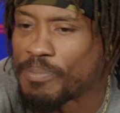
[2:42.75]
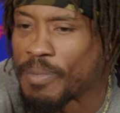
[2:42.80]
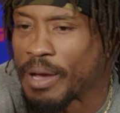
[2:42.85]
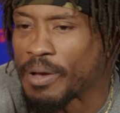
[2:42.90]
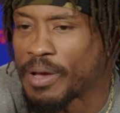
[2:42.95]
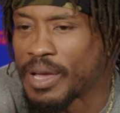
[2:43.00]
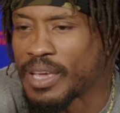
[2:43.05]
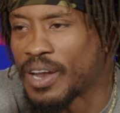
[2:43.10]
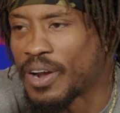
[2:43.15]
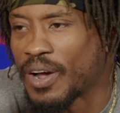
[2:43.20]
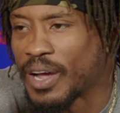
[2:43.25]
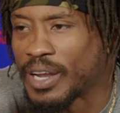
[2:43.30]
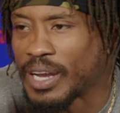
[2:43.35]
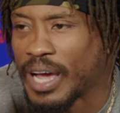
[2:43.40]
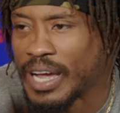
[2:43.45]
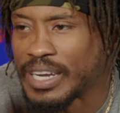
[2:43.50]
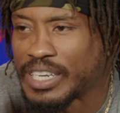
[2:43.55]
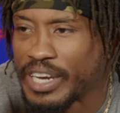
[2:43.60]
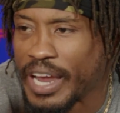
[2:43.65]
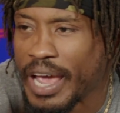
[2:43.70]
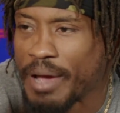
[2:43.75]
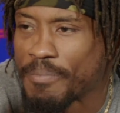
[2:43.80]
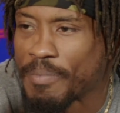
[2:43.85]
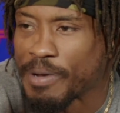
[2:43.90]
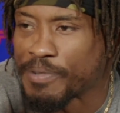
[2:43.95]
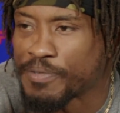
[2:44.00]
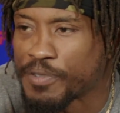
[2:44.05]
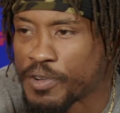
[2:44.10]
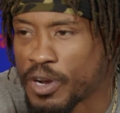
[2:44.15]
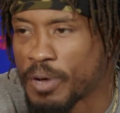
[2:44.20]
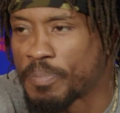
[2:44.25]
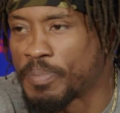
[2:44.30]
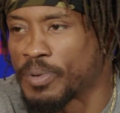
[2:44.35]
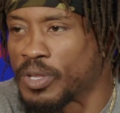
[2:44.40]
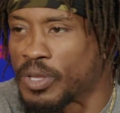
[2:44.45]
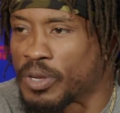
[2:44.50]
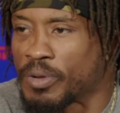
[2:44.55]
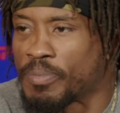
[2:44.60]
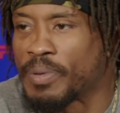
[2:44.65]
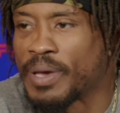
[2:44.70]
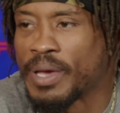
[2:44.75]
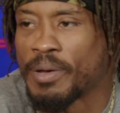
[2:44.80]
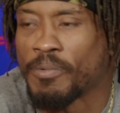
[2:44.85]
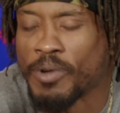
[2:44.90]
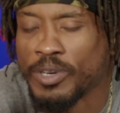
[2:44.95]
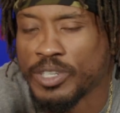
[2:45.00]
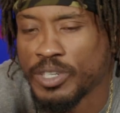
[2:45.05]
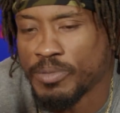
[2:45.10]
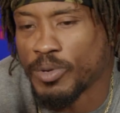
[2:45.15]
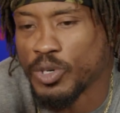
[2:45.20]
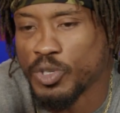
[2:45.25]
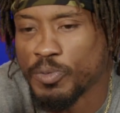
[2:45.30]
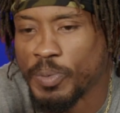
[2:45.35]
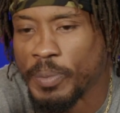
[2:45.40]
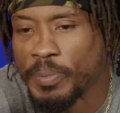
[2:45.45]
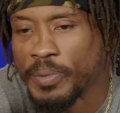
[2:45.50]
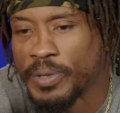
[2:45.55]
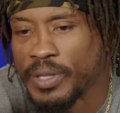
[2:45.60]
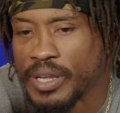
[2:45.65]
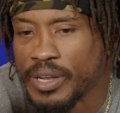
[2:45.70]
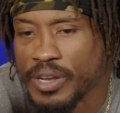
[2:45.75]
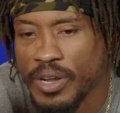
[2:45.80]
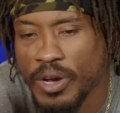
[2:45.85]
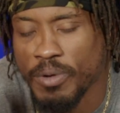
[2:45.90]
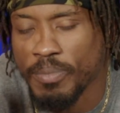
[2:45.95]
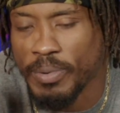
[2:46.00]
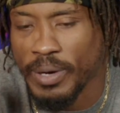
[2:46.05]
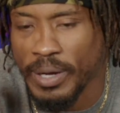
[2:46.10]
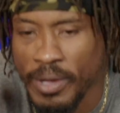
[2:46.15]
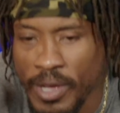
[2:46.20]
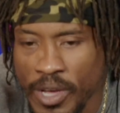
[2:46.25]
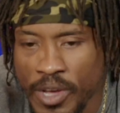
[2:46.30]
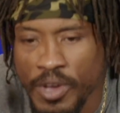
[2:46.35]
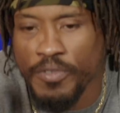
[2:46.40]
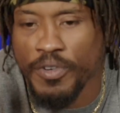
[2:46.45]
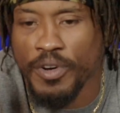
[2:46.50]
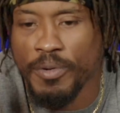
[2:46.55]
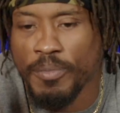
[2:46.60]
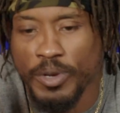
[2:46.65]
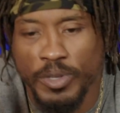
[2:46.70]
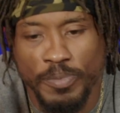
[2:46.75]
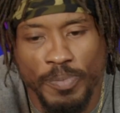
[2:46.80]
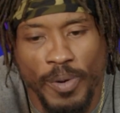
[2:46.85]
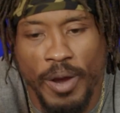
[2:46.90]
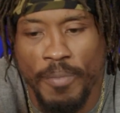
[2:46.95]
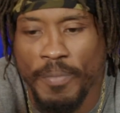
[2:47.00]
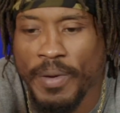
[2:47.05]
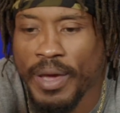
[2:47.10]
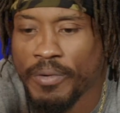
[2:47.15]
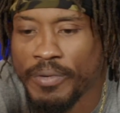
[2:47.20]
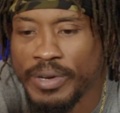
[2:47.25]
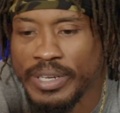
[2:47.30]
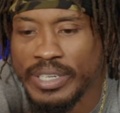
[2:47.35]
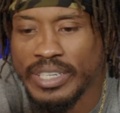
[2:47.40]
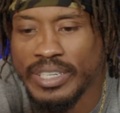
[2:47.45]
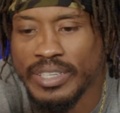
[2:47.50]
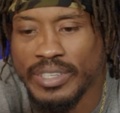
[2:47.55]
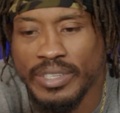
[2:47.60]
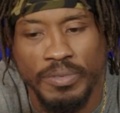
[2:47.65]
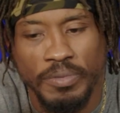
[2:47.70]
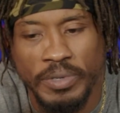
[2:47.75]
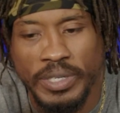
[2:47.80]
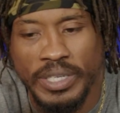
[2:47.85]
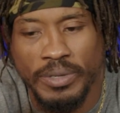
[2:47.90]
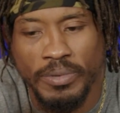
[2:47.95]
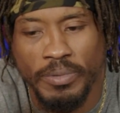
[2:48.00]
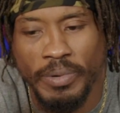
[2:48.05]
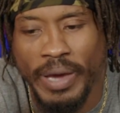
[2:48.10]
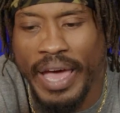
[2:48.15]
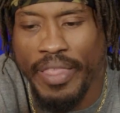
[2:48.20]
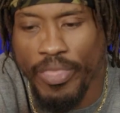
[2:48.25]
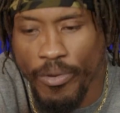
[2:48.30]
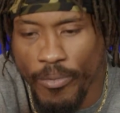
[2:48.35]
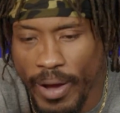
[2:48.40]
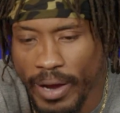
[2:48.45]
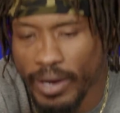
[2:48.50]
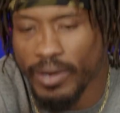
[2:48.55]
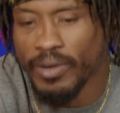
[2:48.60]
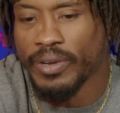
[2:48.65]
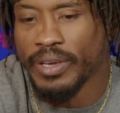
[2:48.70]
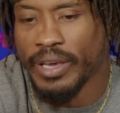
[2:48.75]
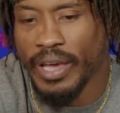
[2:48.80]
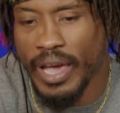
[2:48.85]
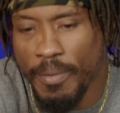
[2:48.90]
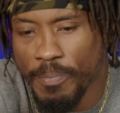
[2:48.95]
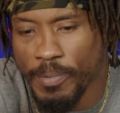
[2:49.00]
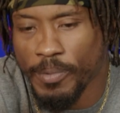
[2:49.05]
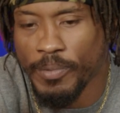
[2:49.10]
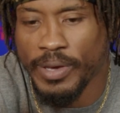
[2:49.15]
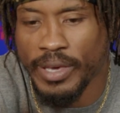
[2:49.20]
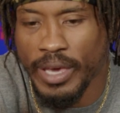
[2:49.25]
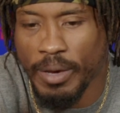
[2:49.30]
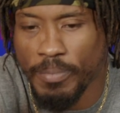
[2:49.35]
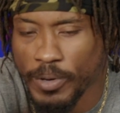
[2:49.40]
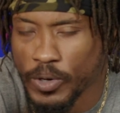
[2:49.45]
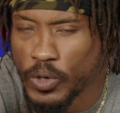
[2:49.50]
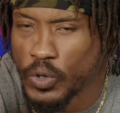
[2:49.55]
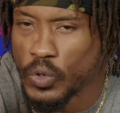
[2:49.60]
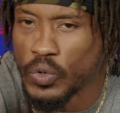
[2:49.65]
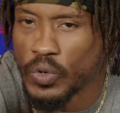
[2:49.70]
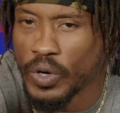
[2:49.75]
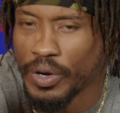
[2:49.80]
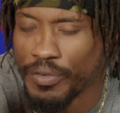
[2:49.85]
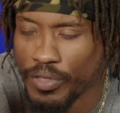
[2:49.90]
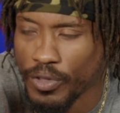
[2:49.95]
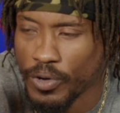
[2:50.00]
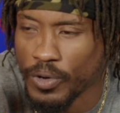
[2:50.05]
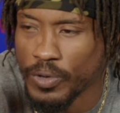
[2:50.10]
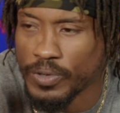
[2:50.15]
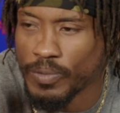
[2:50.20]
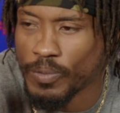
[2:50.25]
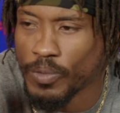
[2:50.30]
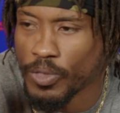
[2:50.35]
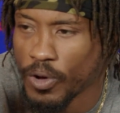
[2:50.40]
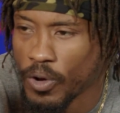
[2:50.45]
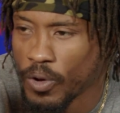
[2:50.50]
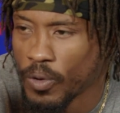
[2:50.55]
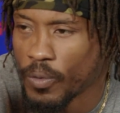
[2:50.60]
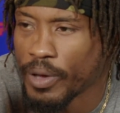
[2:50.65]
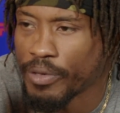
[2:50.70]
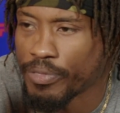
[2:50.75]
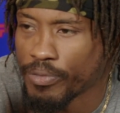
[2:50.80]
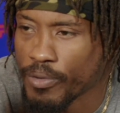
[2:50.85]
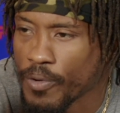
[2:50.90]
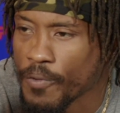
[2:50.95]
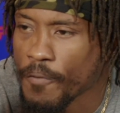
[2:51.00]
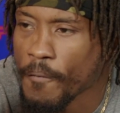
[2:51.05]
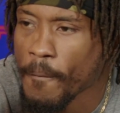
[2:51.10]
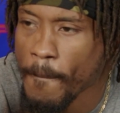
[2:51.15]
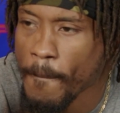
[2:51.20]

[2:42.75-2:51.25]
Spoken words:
I jammed my foot up a little bit, which most people didn't know. But for the most part, man, we had the regular camp and we kept it cool the whole way through.